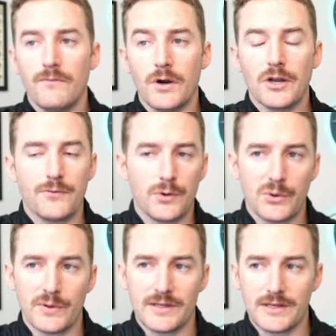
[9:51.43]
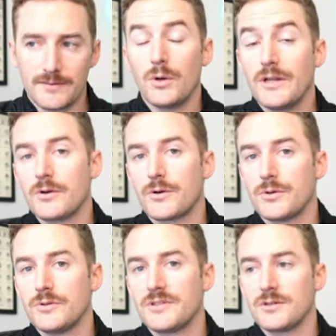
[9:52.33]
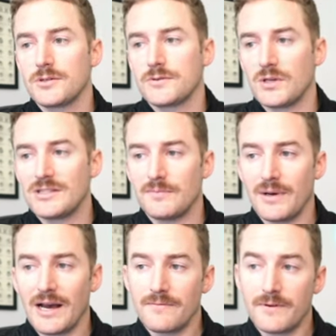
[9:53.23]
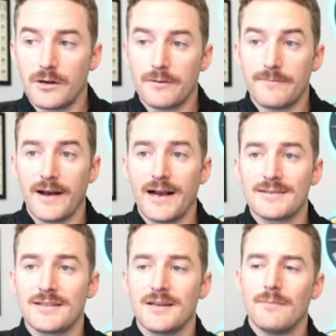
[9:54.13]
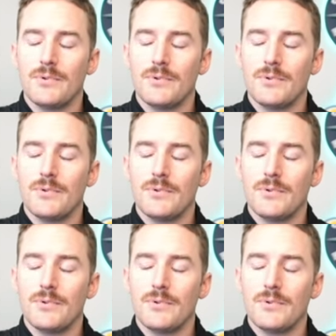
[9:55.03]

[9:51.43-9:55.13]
very frequently. Oneil Cruz still swings the bat very fast,